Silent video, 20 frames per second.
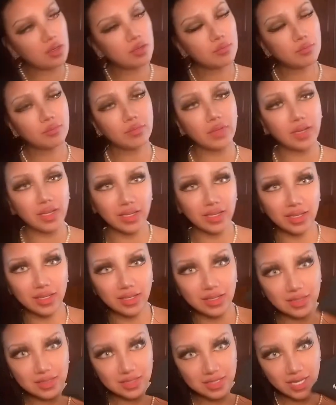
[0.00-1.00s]
my
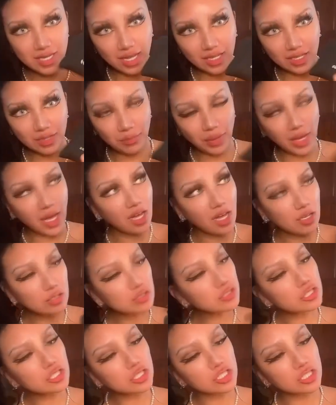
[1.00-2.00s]
tech
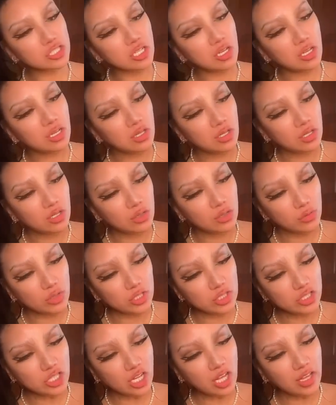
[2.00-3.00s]
pouch, which
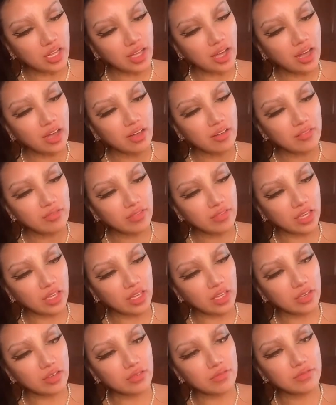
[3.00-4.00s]
I have
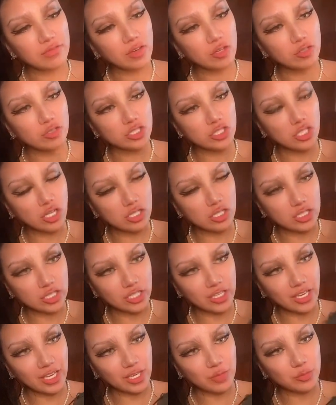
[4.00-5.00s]
a phone charging
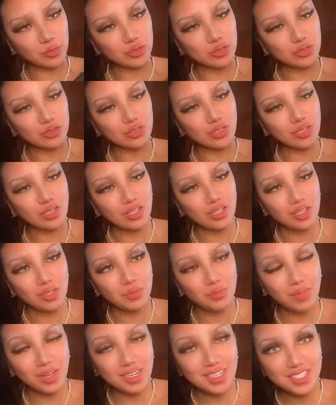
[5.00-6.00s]
cable,
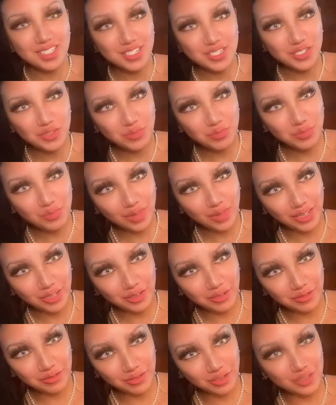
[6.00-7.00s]
my little
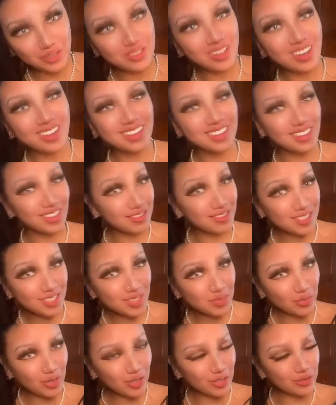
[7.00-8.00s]
microphone. I love this
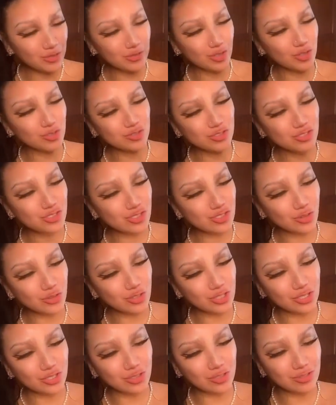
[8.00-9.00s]
microphone, it's so
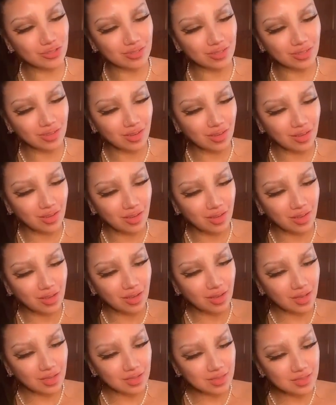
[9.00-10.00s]
cute.
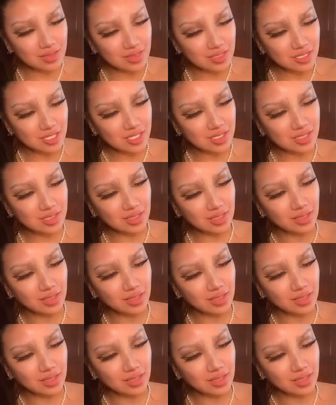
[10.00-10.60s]
And just